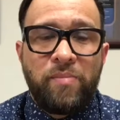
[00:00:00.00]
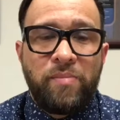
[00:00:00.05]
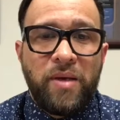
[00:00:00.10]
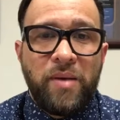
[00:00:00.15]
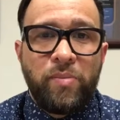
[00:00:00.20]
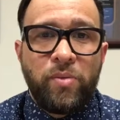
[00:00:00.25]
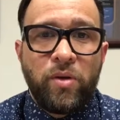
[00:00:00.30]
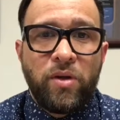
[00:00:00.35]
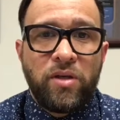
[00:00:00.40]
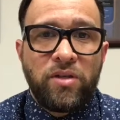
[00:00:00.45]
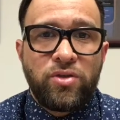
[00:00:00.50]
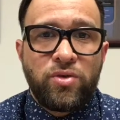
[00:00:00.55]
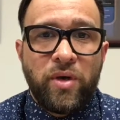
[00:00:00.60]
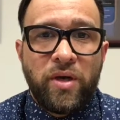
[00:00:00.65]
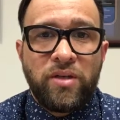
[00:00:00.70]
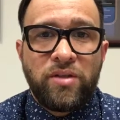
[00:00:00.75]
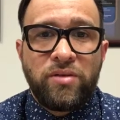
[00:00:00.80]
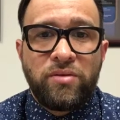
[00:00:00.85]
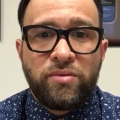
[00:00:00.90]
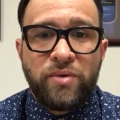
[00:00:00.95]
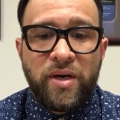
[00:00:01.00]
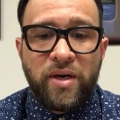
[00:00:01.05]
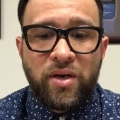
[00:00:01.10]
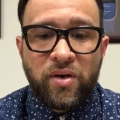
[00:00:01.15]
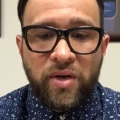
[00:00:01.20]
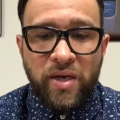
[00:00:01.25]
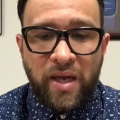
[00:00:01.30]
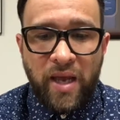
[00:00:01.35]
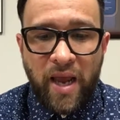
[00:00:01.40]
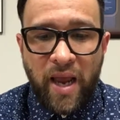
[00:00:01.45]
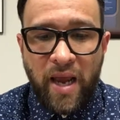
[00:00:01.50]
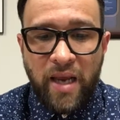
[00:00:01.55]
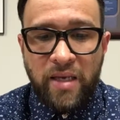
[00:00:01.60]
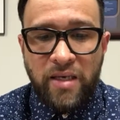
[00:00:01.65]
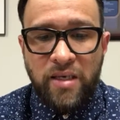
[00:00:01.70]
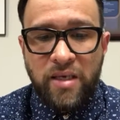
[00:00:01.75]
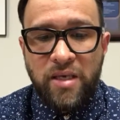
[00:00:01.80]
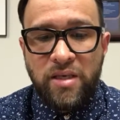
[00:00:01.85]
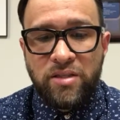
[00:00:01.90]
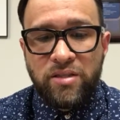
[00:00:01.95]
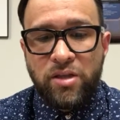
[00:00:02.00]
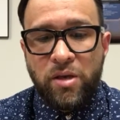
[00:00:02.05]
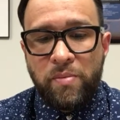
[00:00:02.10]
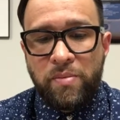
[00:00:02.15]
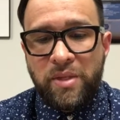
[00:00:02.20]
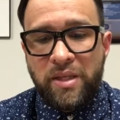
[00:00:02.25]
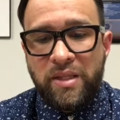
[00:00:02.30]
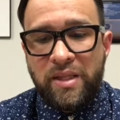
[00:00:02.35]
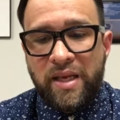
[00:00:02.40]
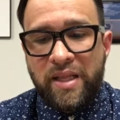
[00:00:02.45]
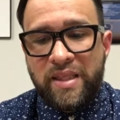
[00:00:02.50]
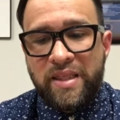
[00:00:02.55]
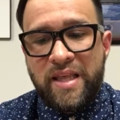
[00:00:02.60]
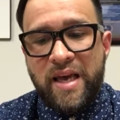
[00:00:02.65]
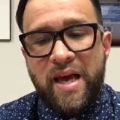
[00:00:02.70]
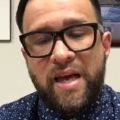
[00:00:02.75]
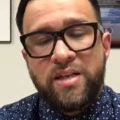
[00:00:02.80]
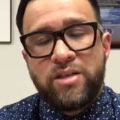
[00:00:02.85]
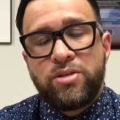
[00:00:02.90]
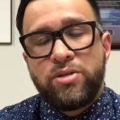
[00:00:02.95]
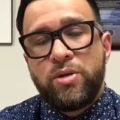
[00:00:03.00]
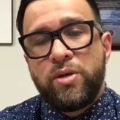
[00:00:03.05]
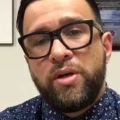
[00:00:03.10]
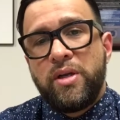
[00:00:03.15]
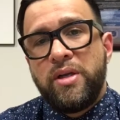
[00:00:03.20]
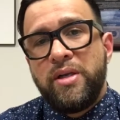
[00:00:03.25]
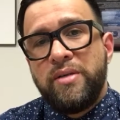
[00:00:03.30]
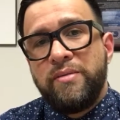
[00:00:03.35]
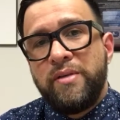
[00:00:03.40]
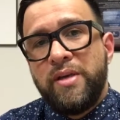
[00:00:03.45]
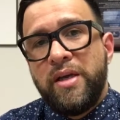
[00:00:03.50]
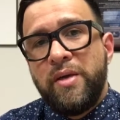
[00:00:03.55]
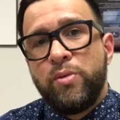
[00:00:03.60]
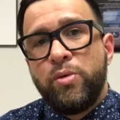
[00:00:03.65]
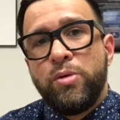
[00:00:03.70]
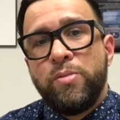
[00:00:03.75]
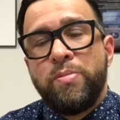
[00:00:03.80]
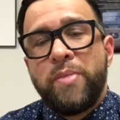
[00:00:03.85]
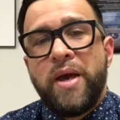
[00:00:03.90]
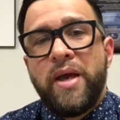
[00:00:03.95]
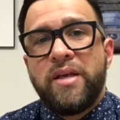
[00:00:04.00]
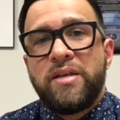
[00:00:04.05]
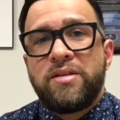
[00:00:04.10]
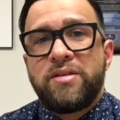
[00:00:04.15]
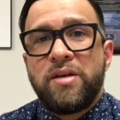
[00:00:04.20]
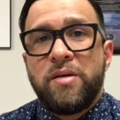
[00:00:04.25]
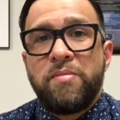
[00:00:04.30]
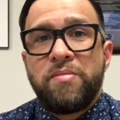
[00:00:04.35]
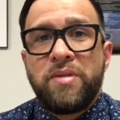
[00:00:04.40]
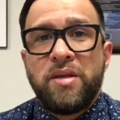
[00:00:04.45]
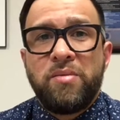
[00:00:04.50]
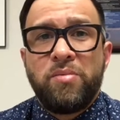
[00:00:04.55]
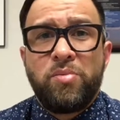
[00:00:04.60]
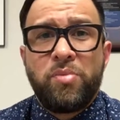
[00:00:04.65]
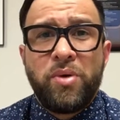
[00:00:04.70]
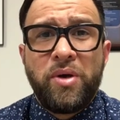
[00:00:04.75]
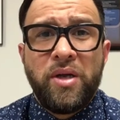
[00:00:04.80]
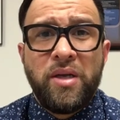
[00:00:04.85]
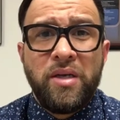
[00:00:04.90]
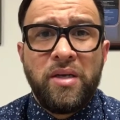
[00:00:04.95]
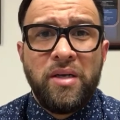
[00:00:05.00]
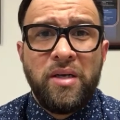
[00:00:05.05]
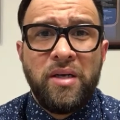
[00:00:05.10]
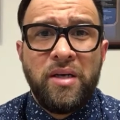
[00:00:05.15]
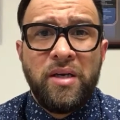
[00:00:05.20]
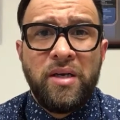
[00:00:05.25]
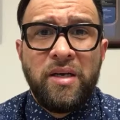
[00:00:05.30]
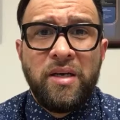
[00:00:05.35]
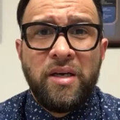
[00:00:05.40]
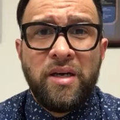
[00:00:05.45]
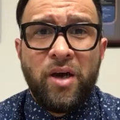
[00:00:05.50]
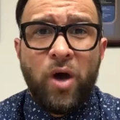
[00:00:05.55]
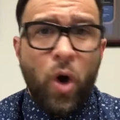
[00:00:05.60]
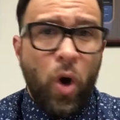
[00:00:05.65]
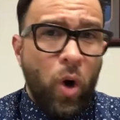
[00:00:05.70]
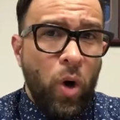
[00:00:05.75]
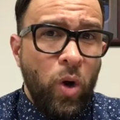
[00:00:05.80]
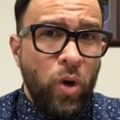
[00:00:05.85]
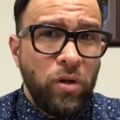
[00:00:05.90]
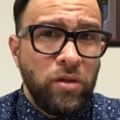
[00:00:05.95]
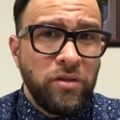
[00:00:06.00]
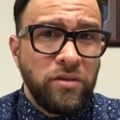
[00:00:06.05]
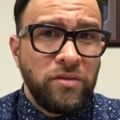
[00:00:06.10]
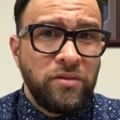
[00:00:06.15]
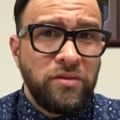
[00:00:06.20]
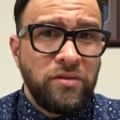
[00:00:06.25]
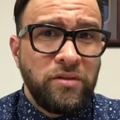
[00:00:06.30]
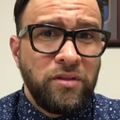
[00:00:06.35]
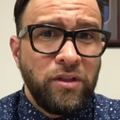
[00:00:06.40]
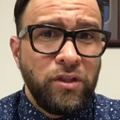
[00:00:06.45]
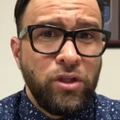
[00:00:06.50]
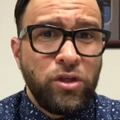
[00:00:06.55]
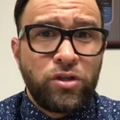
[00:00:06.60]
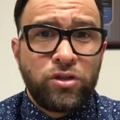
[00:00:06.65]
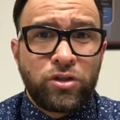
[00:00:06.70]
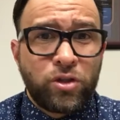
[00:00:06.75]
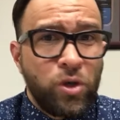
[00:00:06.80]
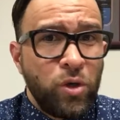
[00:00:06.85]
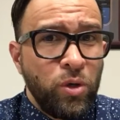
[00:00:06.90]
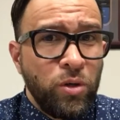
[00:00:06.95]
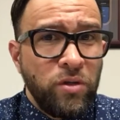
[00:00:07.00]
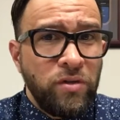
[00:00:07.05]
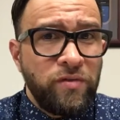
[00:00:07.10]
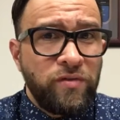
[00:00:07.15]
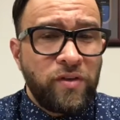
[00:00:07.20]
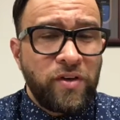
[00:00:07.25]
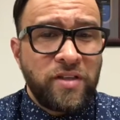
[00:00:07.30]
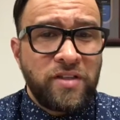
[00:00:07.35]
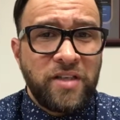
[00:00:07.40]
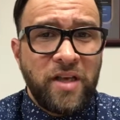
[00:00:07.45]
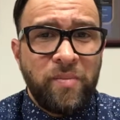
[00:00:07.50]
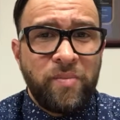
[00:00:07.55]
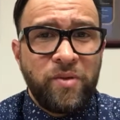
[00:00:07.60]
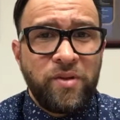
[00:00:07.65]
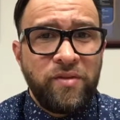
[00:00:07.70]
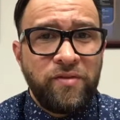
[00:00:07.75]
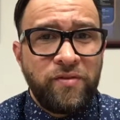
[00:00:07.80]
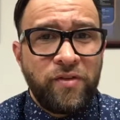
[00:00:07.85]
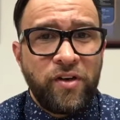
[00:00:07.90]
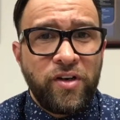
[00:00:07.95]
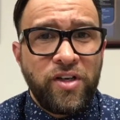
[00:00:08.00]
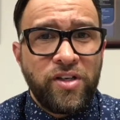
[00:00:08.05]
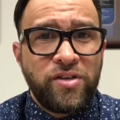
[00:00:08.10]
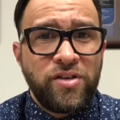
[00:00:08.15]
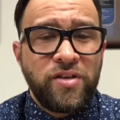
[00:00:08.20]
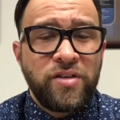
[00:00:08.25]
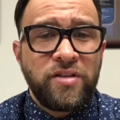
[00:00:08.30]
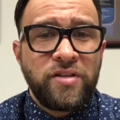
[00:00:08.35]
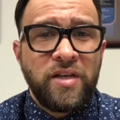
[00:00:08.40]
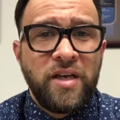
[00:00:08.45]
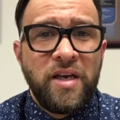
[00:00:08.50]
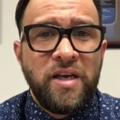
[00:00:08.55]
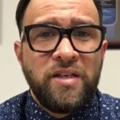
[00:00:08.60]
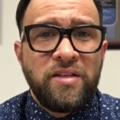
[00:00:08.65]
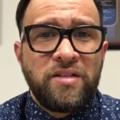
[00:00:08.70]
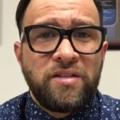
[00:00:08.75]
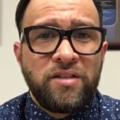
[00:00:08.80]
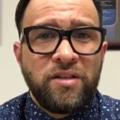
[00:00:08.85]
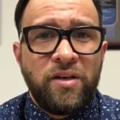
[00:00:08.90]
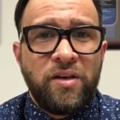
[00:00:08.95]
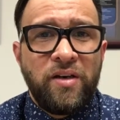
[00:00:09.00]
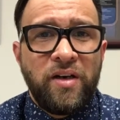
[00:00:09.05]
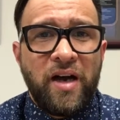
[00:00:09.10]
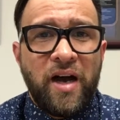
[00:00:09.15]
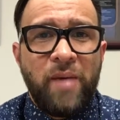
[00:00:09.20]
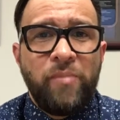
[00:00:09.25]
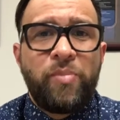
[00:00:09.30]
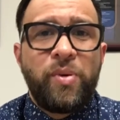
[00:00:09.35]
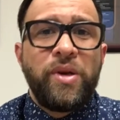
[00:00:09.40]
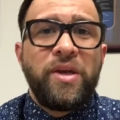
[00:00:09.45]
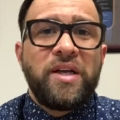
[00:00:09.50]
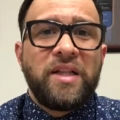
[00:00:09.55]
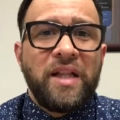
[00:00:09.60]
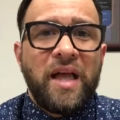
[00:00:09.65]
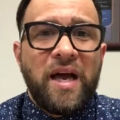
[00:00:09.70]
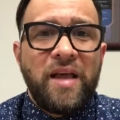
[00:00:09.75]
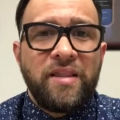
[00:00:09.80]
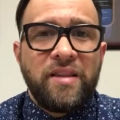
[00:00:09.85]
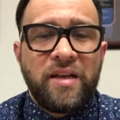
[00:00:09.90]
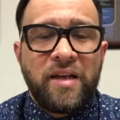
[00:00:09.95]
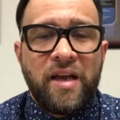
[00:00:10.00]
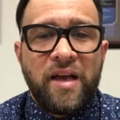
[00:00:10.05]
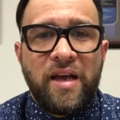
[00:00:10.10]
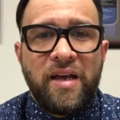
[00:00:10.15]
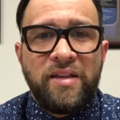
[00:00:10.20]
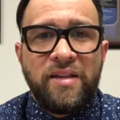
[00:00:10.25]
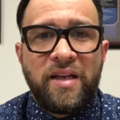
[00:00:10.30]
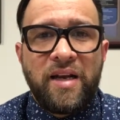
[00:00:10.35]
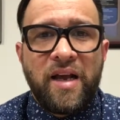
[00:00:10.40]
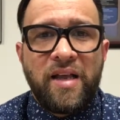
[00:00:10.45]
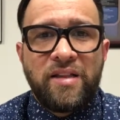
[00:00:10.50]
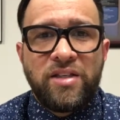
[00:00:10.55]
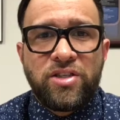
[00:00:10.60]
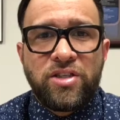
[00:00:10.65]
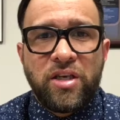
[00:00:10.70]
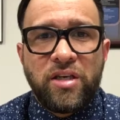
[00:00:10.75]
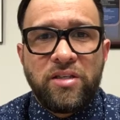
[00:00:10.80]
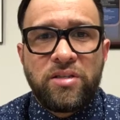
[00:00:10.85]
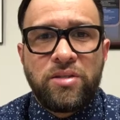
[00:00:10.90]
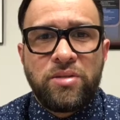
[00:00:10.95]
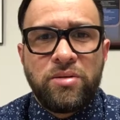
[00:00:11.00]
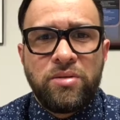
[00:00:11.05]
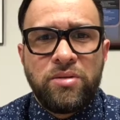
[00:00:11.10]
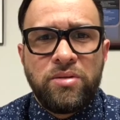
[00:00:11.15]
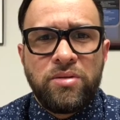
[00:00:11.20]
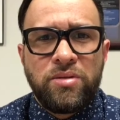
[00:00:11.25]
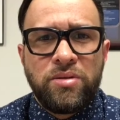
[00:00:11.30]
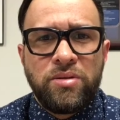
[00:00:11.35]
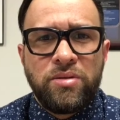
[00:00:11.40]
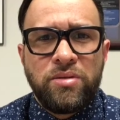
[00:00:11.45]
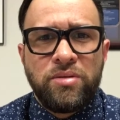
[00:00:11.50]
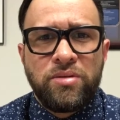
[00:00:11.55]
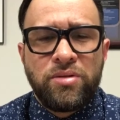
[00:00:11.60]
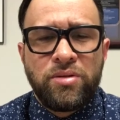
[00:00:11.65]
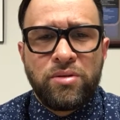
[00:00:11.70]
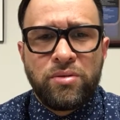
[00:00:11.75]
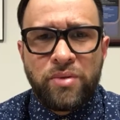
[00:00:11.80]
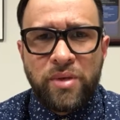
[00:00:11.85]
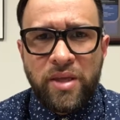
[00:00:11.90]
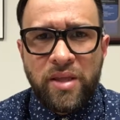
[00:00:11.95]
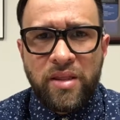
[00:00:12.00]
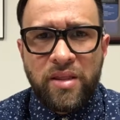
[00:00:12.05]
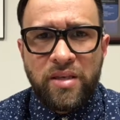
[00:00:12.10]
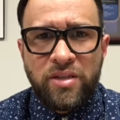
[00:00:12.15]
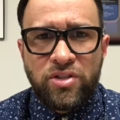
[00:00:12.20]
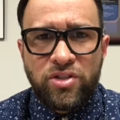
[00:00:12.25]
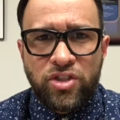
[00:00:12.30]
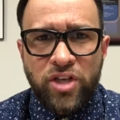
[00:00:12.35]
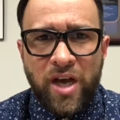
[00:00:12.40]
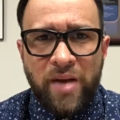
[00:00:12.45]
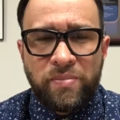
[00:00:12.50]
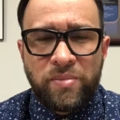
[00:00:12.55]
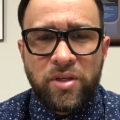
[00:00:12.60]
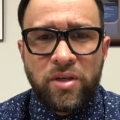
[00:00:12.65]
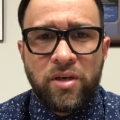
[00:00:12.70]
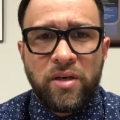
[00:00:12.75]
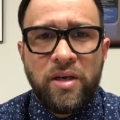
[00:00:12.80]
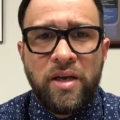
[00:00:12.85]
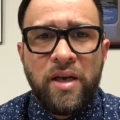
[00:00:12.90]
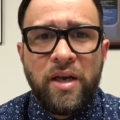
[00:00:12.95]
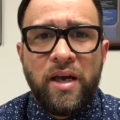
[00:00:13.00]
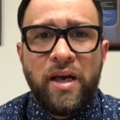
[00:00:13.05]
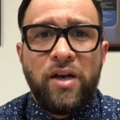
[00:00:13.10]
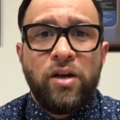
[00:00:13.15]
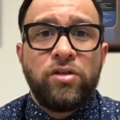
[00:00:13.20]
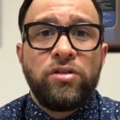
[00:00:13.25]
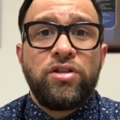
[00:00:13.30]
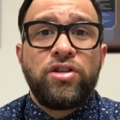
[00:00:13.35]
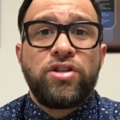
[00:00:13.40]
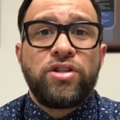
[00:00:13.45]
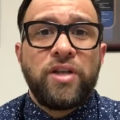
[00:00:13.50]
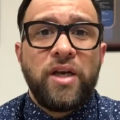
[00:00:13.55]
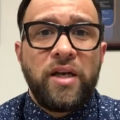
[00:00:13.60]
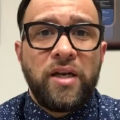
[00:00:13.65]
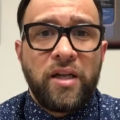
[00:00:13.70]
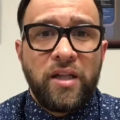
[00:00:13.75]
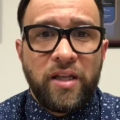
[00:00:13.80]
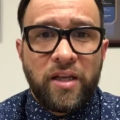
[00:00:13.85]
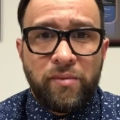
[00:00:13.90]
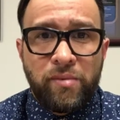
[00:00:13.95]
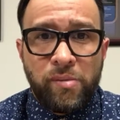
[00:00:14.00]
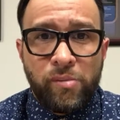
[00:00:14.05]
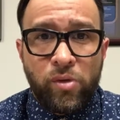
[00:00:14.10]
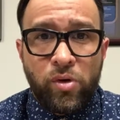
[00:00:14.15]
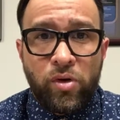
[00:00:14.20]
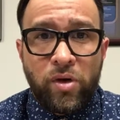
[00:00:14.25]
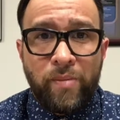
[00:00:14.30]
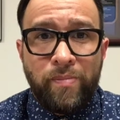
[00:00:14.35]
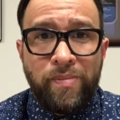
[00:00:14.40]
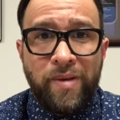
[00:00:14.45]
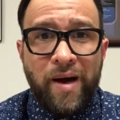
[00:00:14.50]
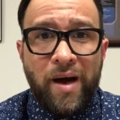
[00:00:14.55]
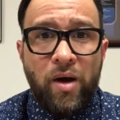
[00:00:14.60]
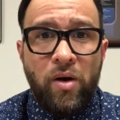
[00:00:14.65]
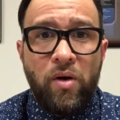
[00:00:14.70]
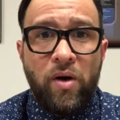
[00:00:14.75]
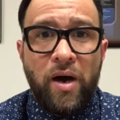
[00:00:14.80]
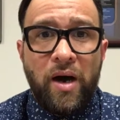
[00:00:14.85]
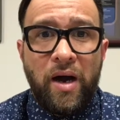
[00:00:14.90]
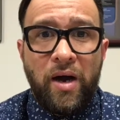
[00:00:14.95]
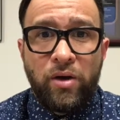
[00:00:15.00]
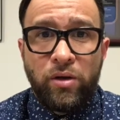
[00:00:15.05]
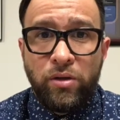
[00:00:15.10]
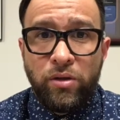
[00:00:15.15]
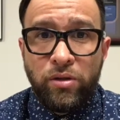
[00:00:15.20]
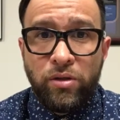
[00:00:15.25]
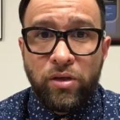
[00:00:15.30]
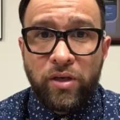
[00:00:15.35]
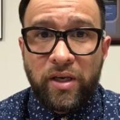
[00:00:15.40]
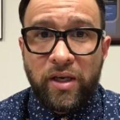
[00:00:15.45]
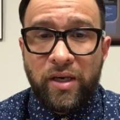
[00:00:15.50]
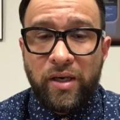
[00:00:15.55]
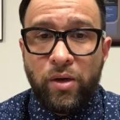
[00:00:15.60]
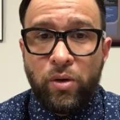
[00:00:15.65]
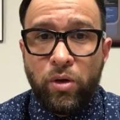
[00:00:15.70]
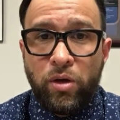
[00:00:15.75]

people are trying to recreate something like that. So it will make something pretty all looks cool, for example, in furnitures. So I'm pretty glad that I had the chance to read this chapter and understand a little bit more about how to look an